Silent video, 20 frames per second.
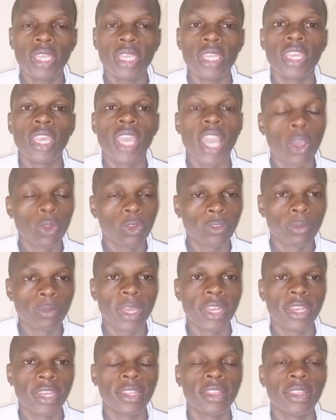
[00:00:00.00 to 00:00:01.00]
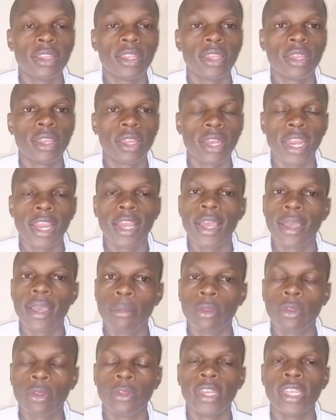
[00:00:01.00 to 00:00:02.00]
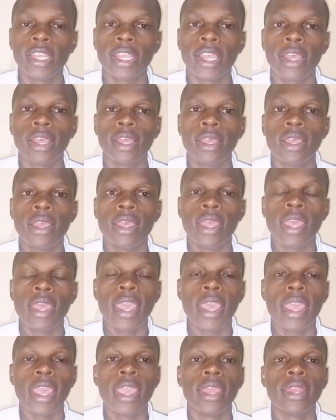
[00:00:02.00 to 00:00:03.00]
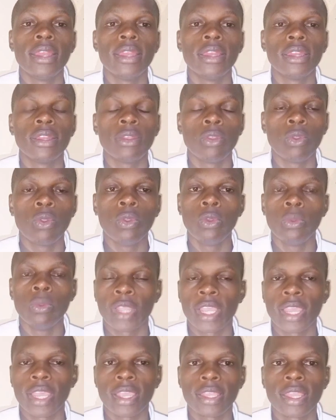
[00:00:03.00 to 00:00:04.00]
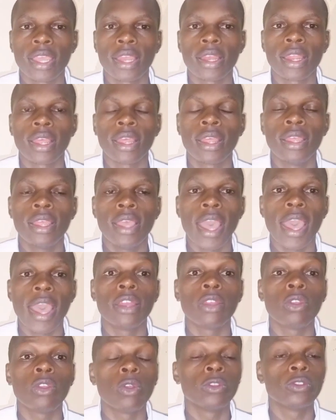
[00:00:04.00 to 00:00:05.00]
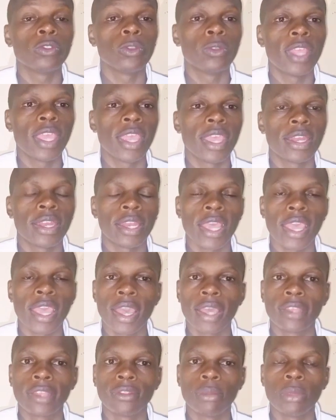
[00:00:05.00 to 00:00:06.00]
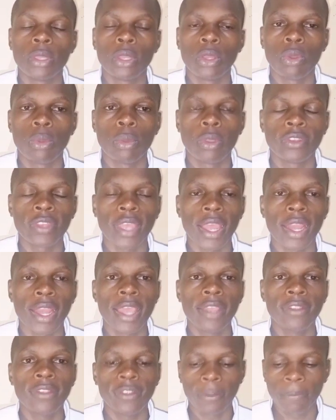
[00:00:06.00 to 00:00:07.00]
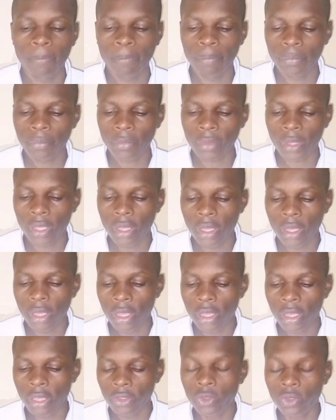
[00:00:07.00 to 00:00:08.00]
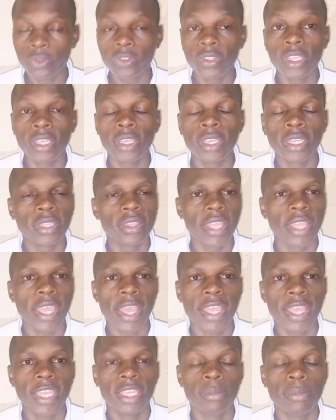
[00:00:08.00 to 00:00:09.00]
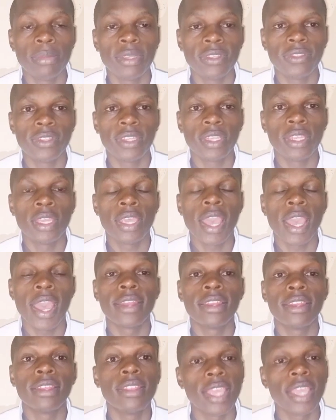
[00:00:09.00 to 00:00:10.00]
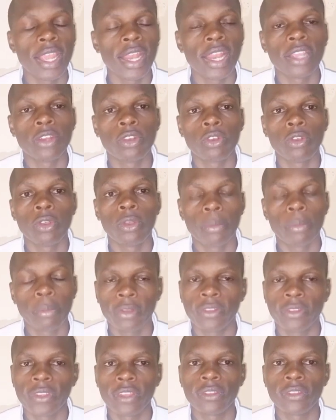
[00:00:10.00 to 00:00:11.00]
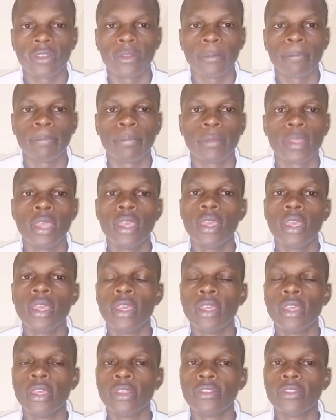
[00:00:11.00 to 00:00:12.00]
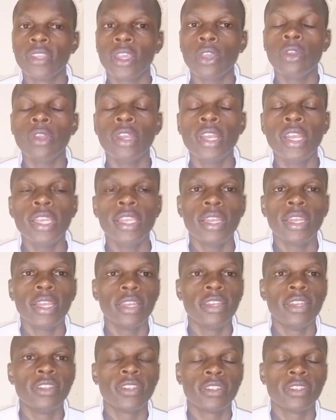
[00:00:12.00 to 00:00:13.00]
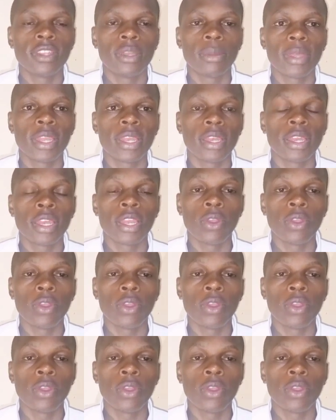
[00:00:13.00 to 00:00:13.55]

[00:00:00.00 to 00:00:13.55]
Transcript: he outsmarted Raila Amolo Odinga and Uhuru Muigai Kenyatta, and also the entire Azimio La Umoja Alliance, using the IEBC and the electoral process. Secondly, ladies and gentlemen,